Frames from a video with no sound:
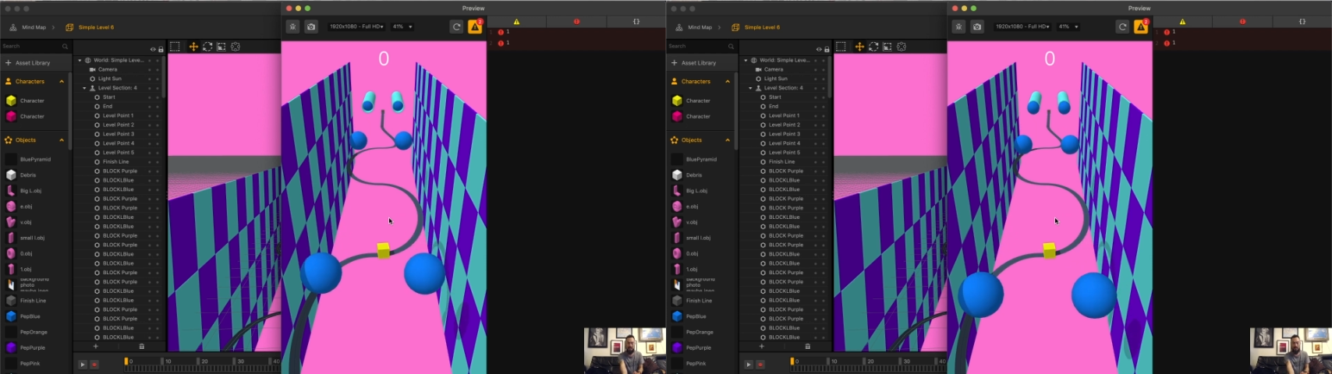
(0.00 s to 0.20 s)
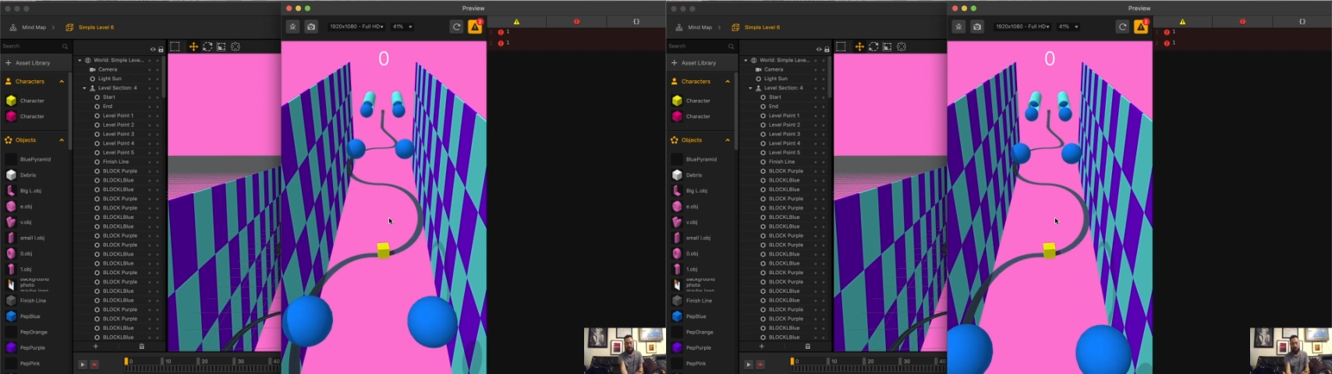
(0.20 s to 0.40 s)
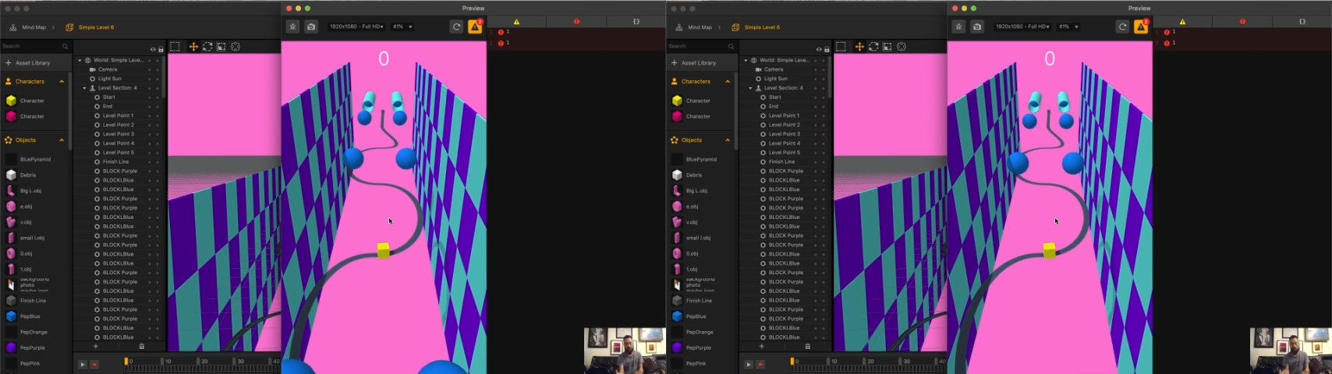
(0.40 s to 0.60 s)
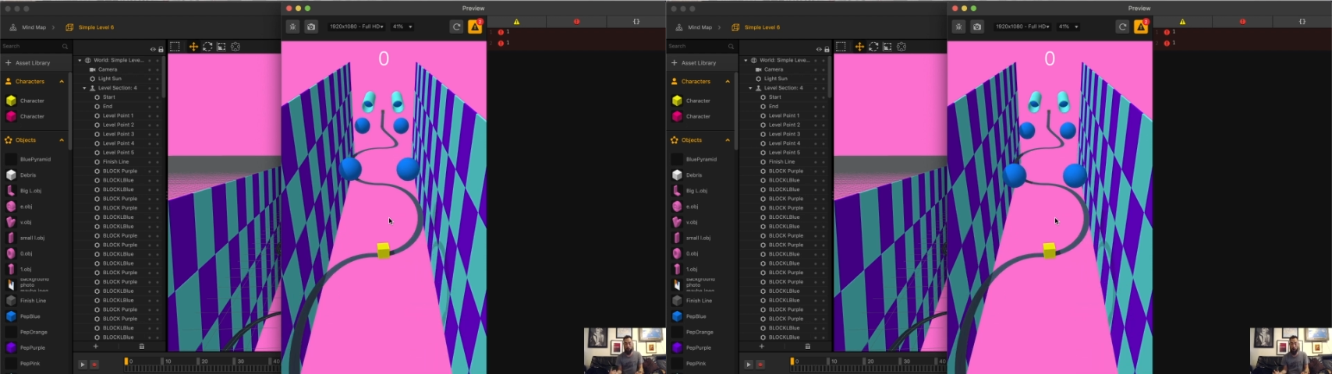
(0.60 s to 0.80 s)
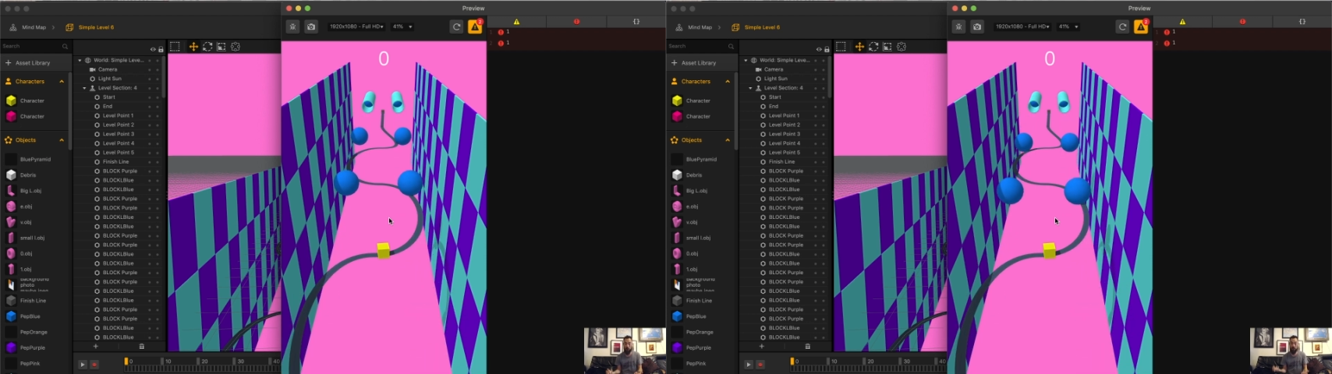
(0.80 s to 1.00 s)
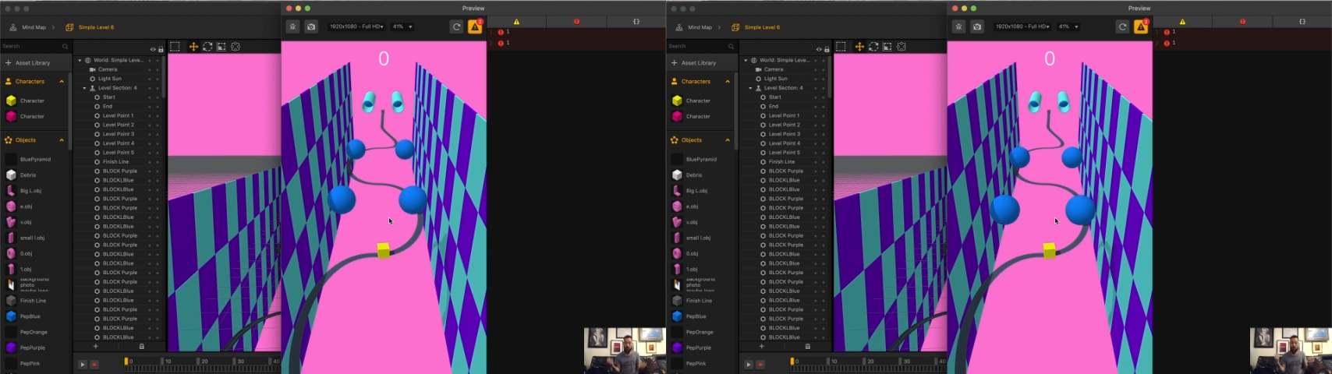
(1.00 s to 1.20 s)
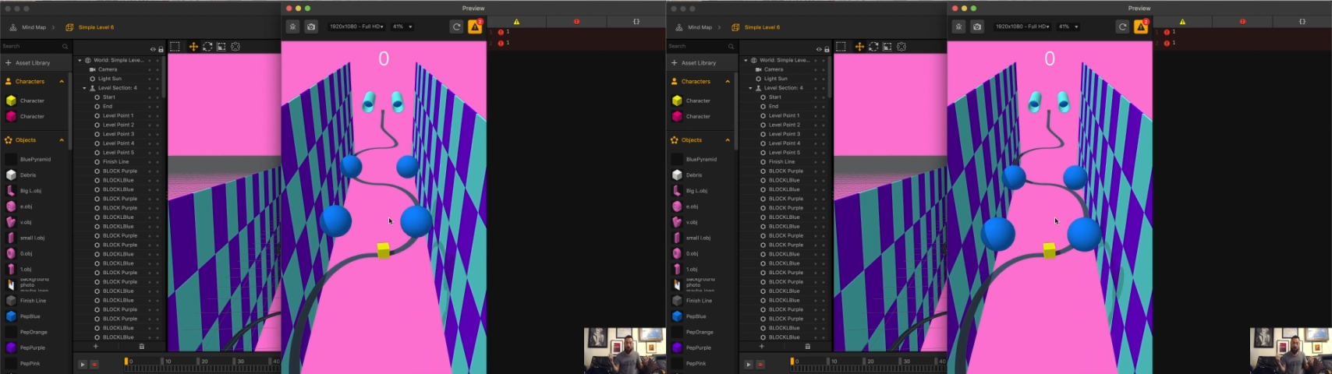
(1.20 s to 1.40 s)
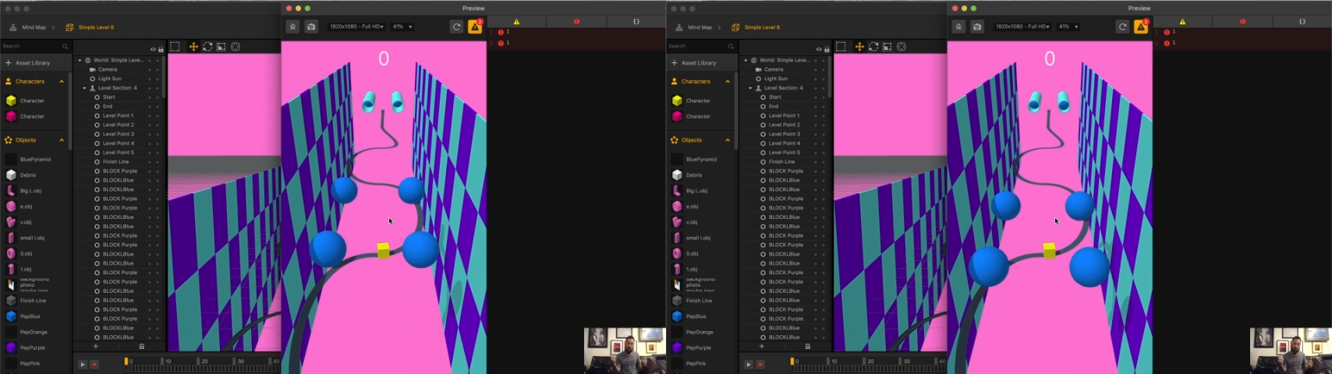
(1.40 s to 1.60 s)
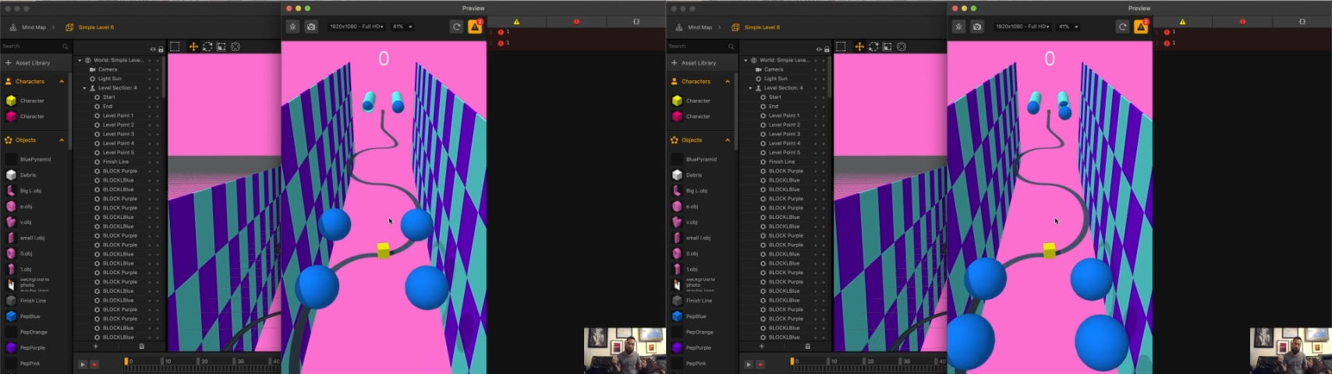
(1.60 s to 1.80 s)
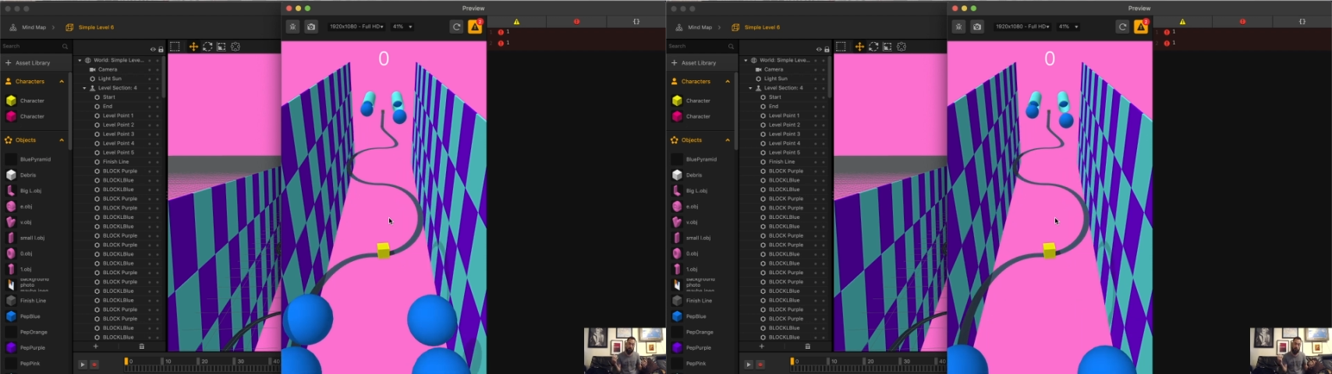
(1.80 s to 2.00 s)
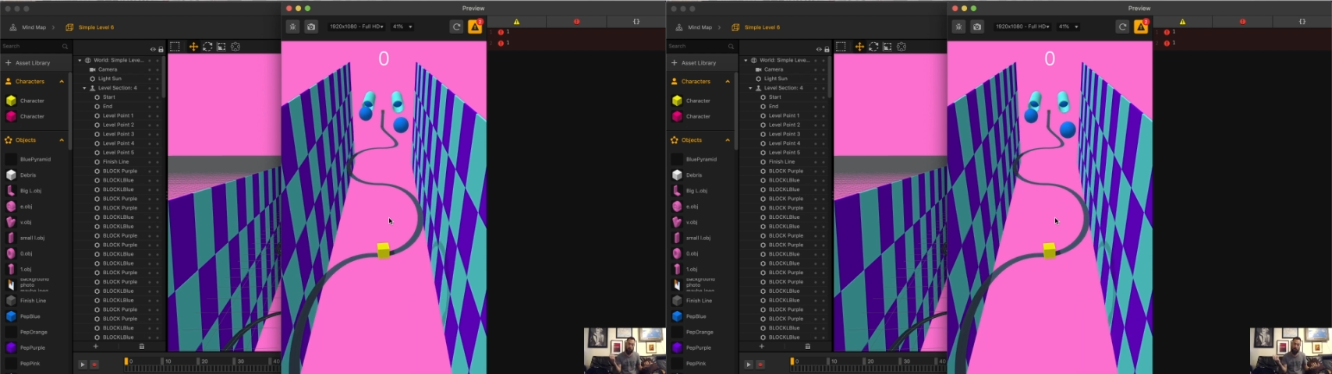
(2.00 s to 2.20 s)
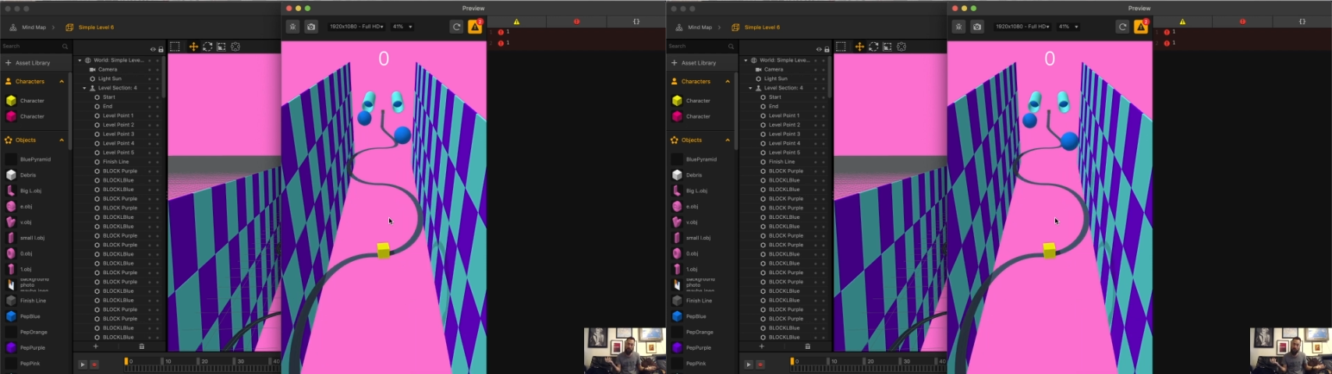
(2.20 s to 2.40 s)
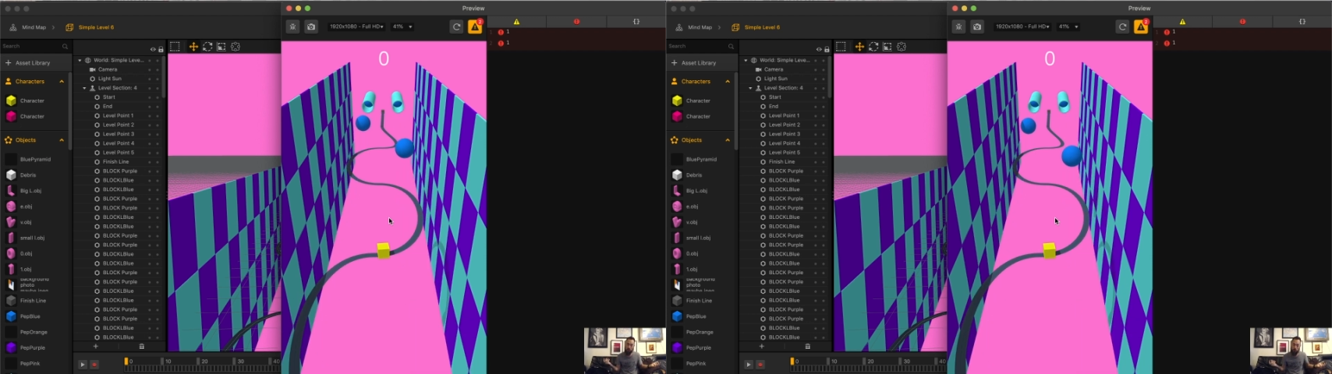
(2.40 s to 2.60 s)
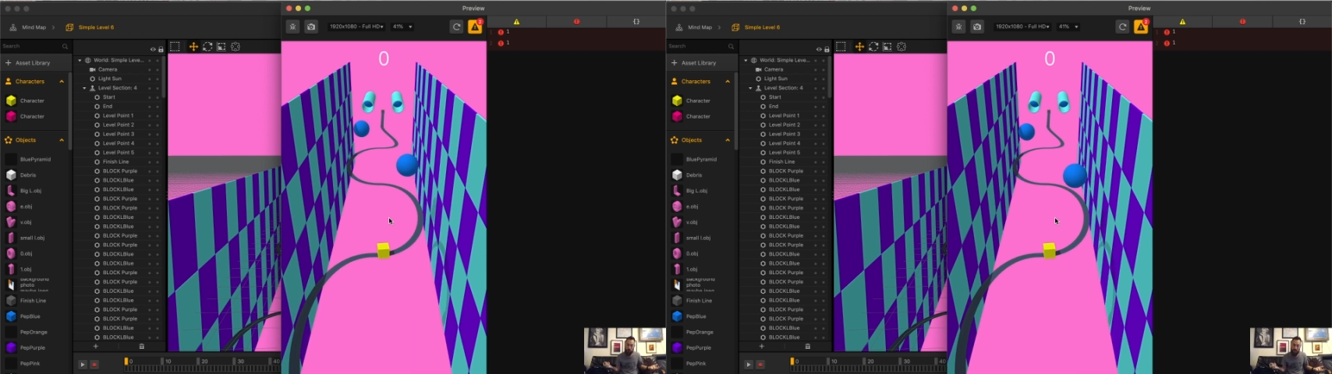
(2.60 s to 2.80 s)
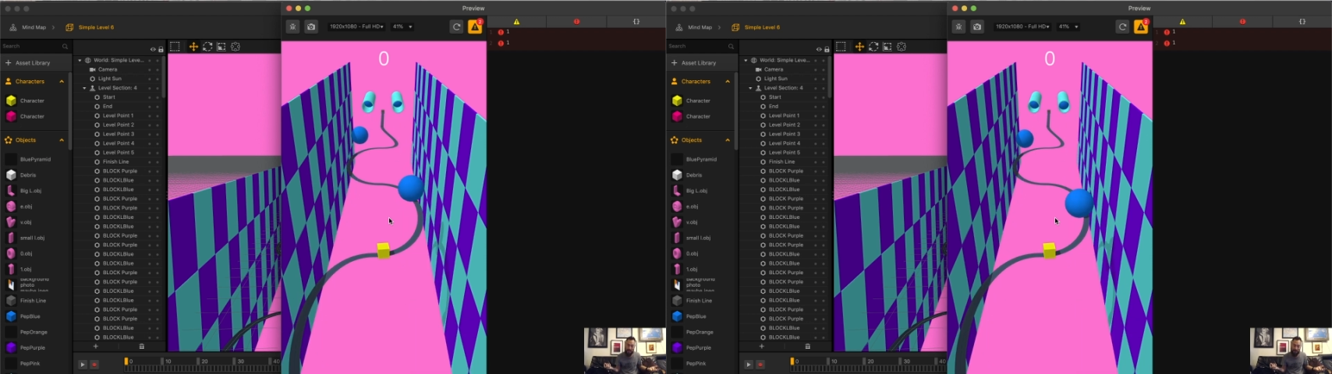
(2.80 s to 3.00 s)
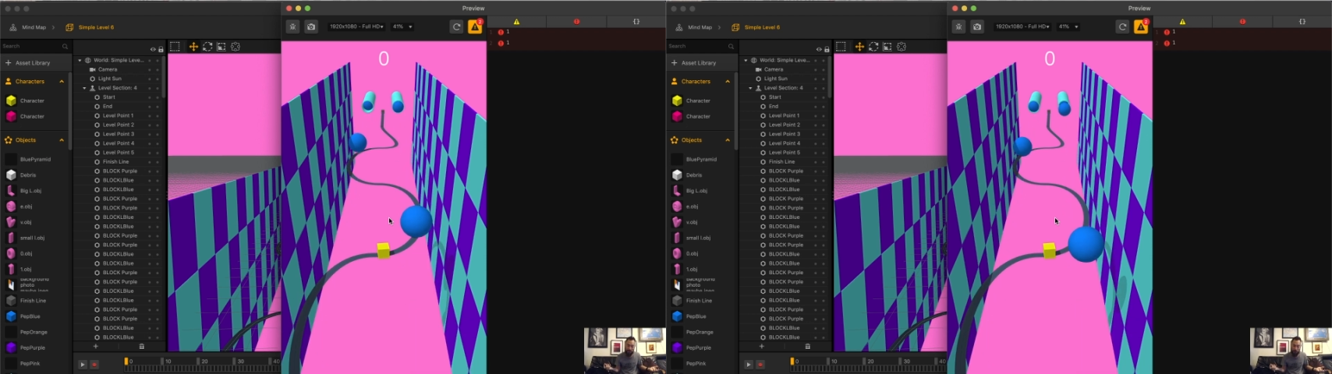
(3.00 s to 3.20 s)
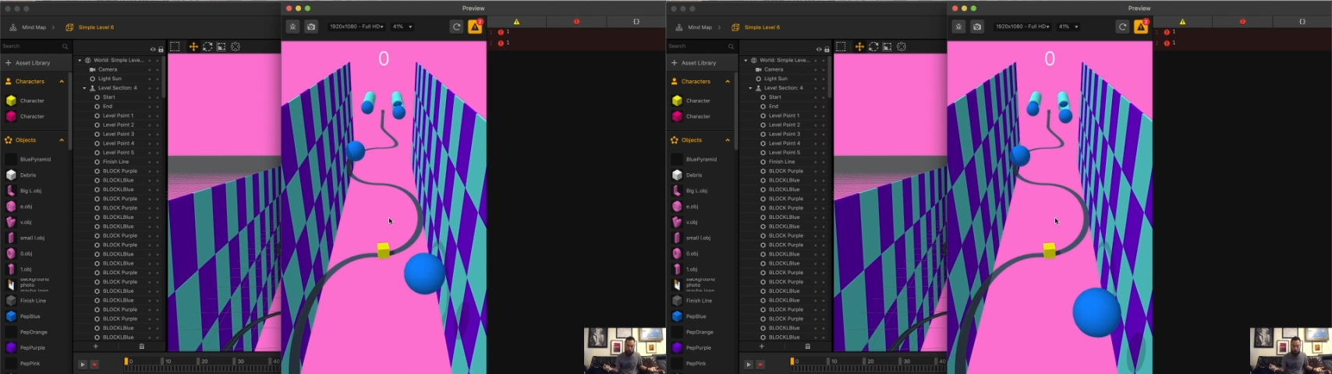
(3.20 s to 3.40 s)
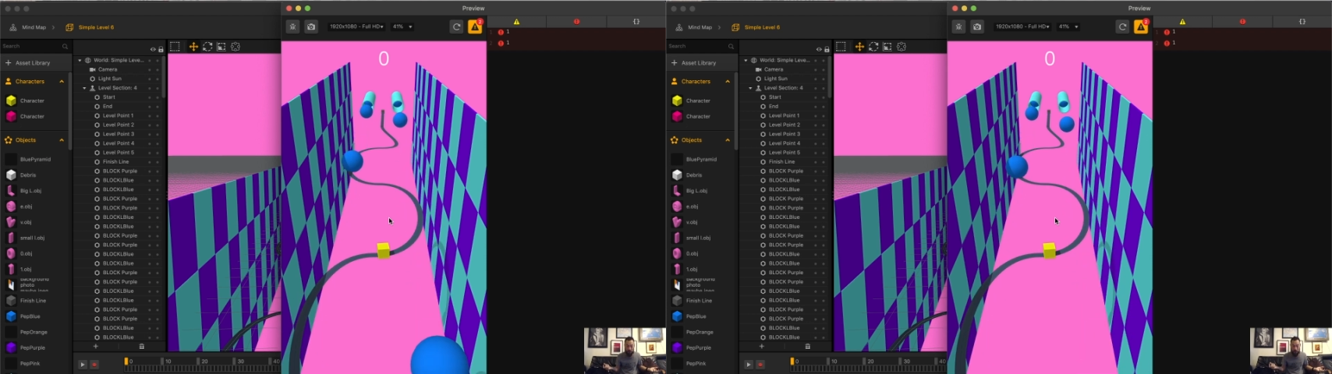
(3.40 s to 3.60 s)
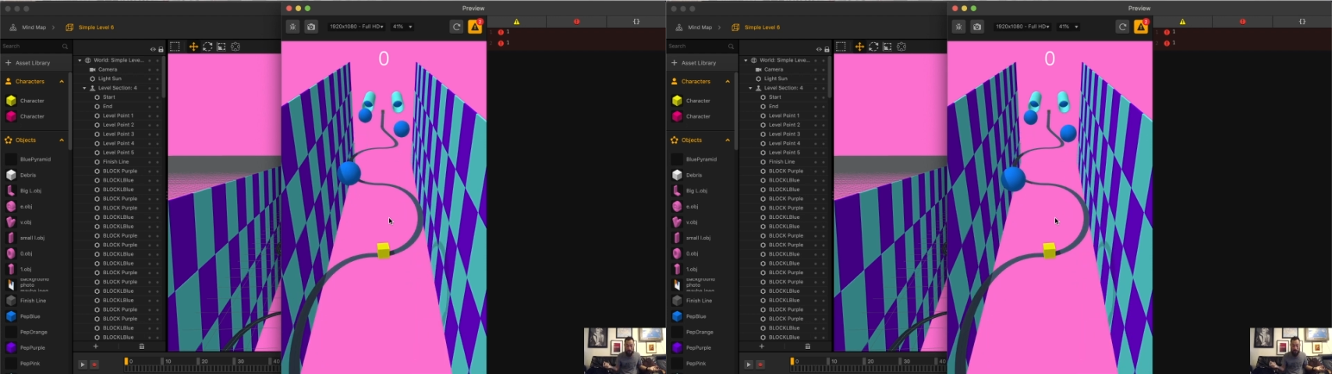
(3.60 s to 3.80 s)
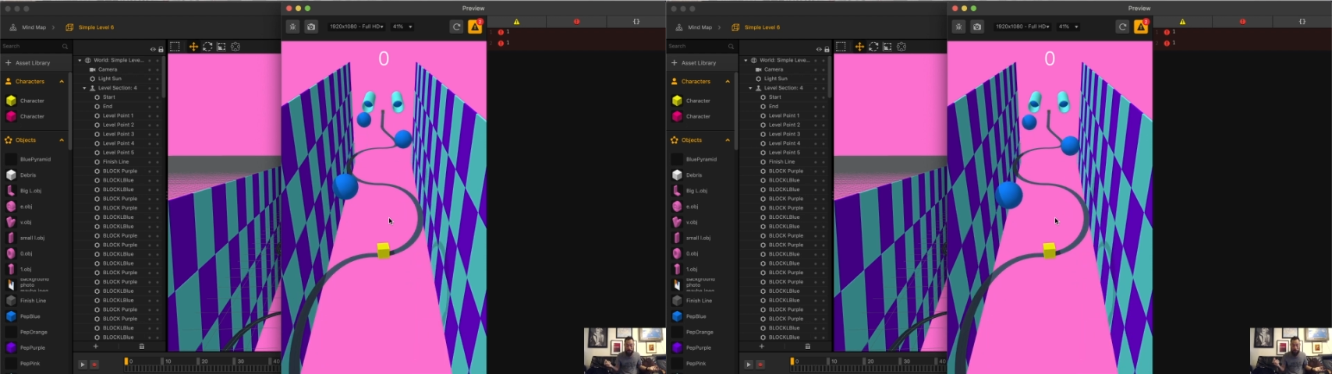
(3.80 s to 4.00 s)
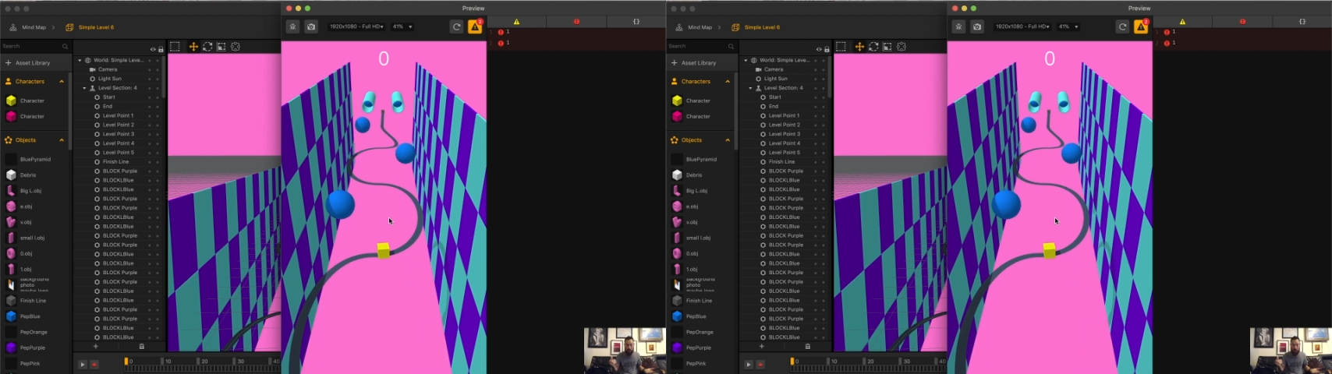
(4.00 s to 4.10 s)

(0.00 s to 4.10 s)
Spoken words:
[unreadable: no face in view]